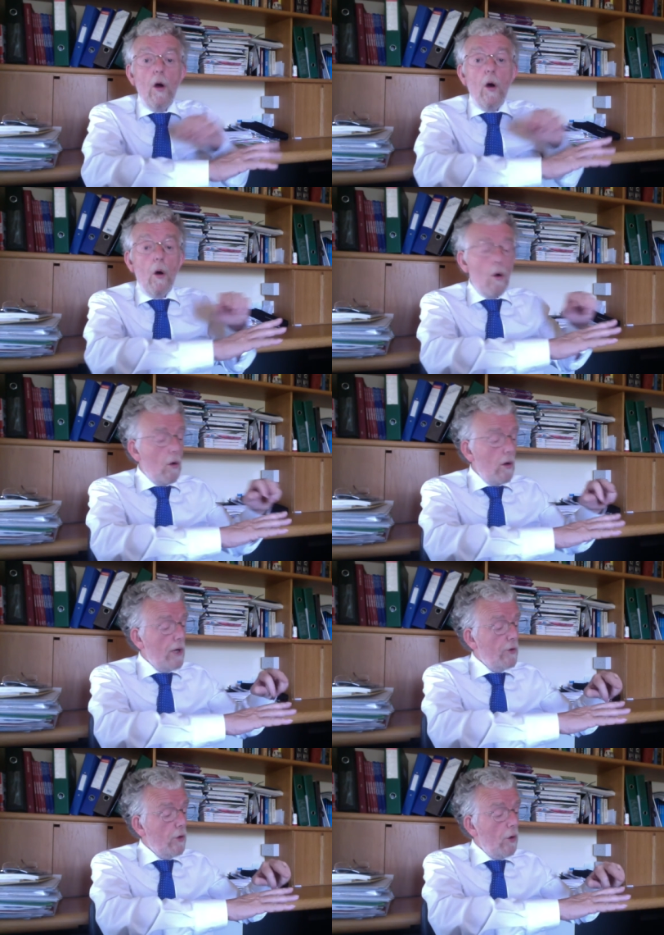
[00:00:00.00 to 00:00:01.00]
Or if
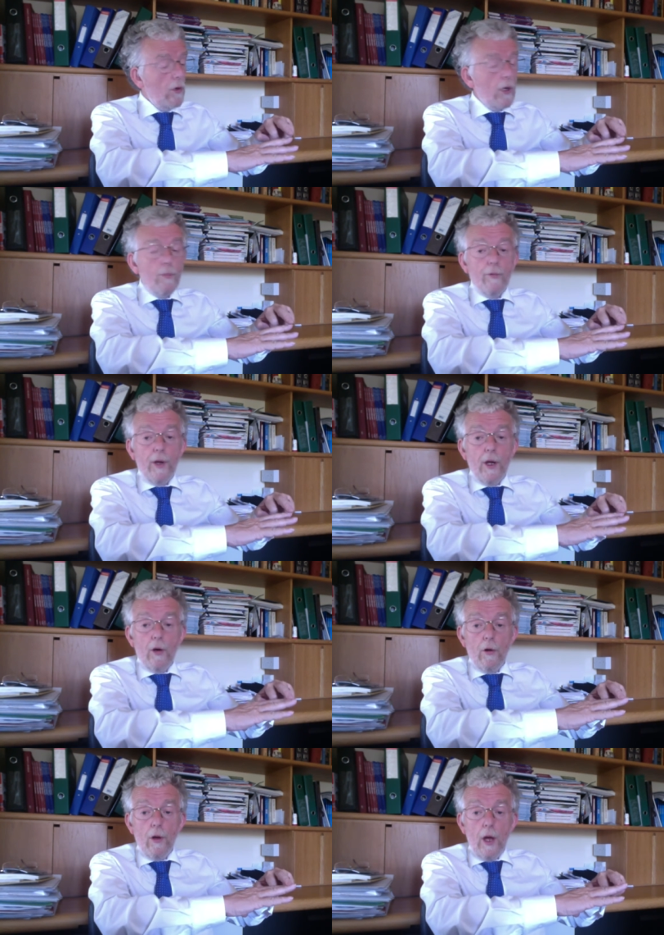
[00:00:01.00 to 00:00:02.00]
you hold up the
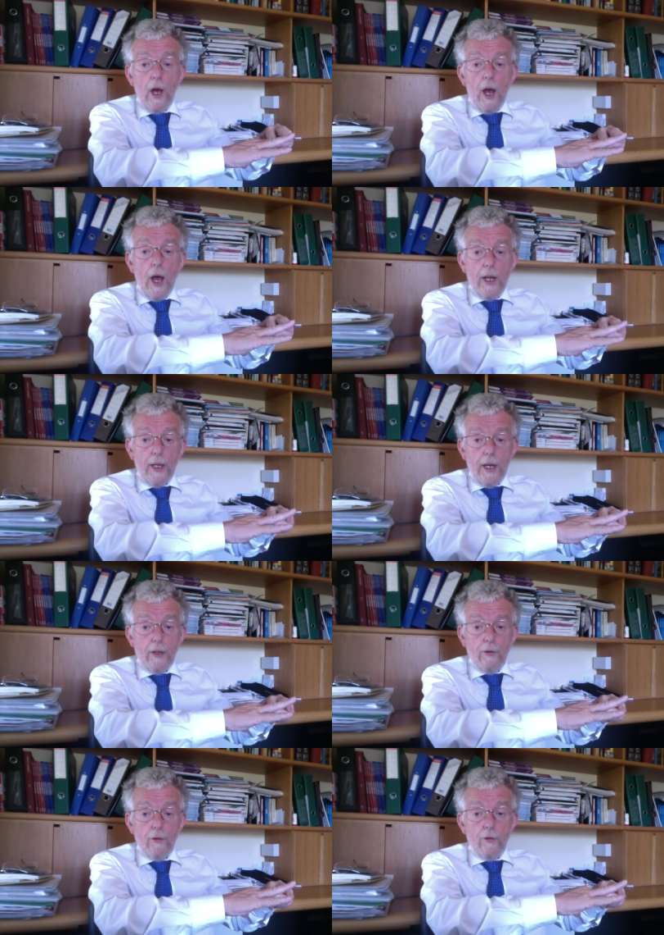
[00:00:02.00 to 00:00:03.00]
finger and
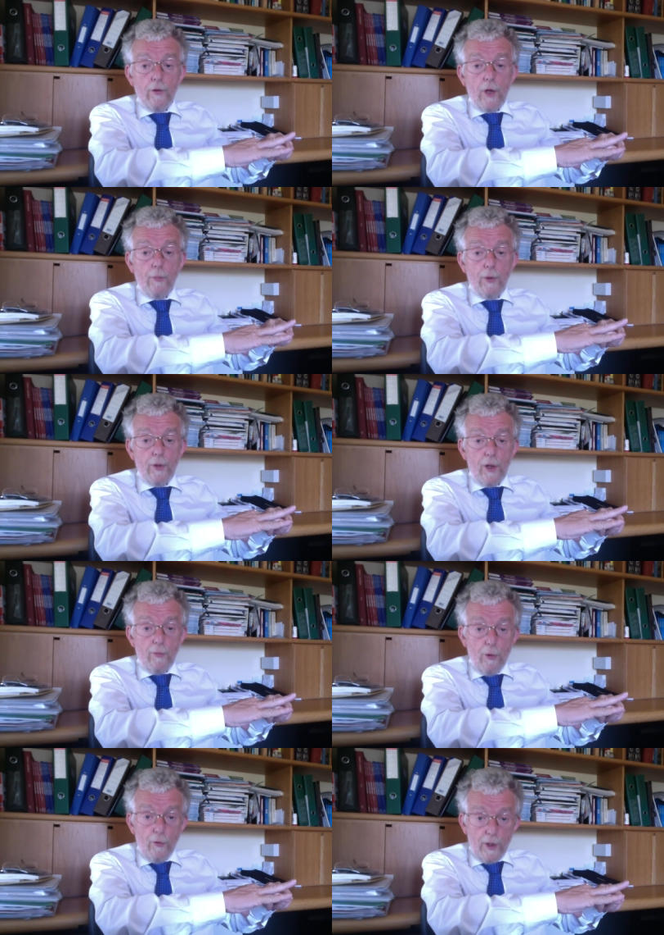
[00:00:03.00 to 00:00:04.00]
again stop yourself
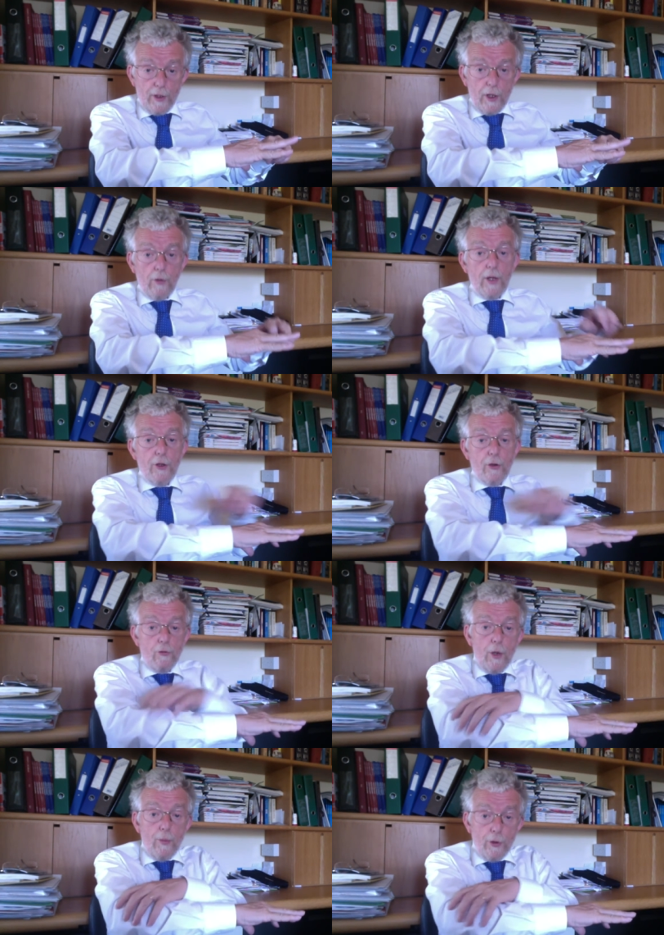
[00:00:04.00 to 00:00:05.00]
moving it down, that should
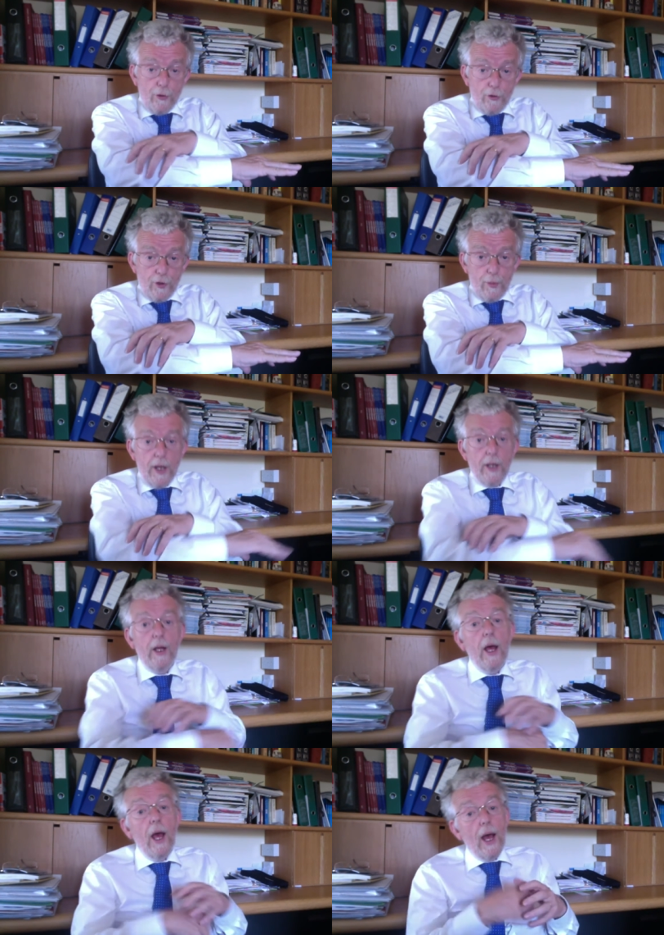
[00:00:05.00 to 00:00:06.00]
reproduce the pain.
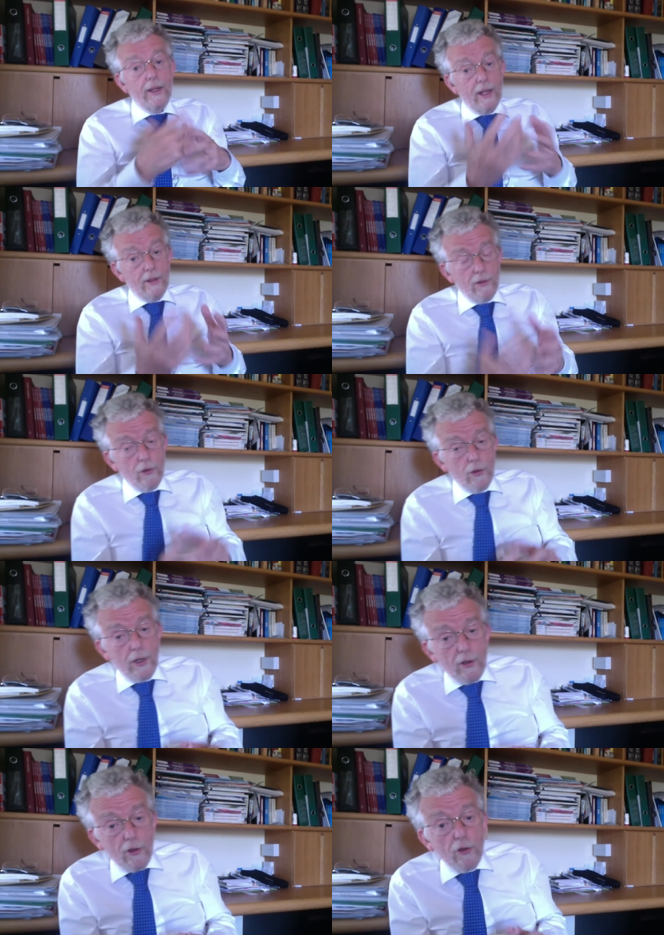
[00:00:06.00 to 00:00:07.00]
And they're
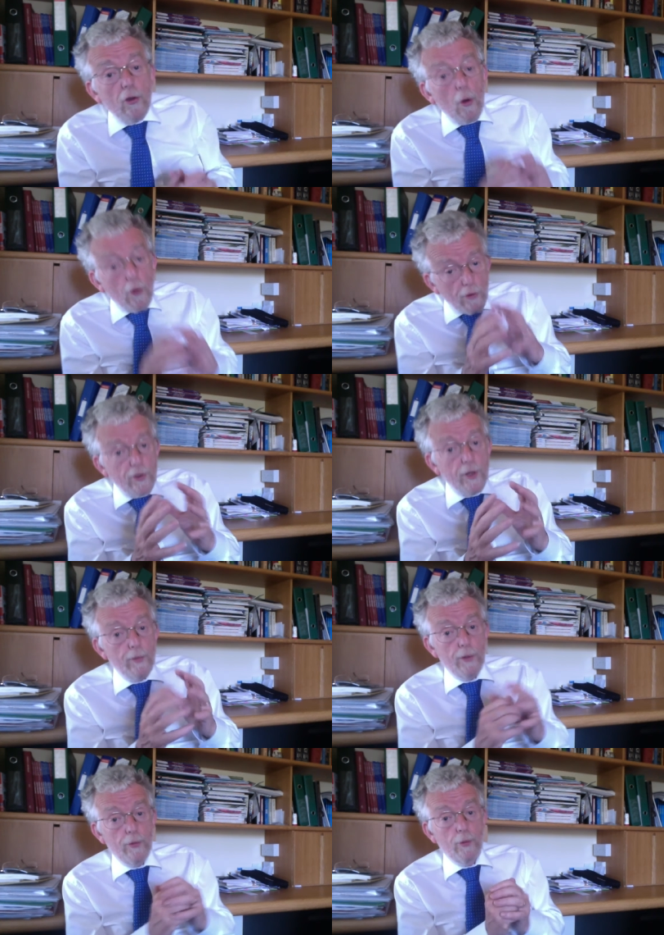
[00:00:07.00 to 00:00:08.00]
the sort of
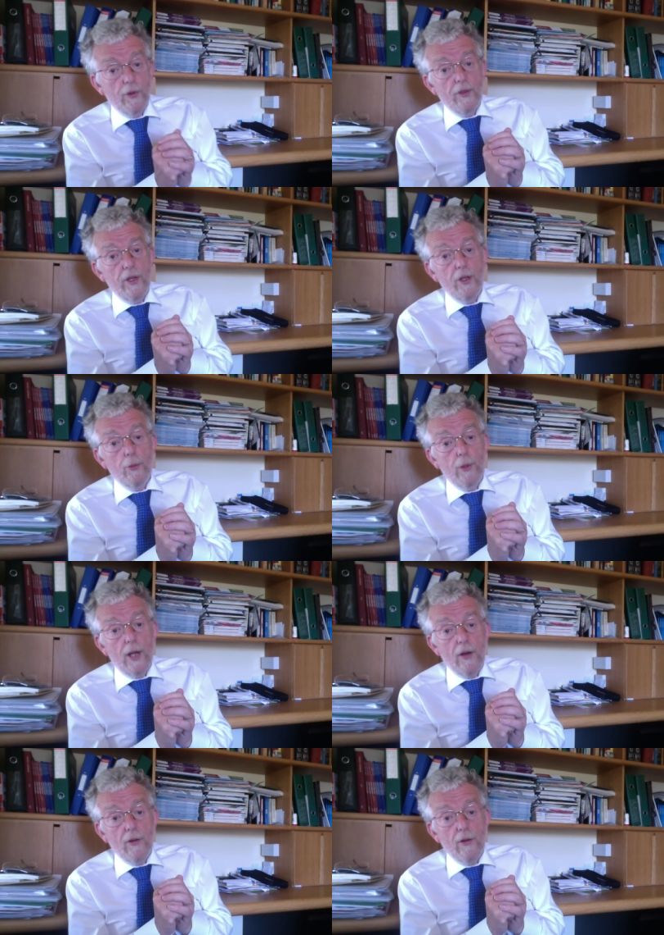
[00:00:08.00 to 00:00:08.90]
symptoms one sees with lateral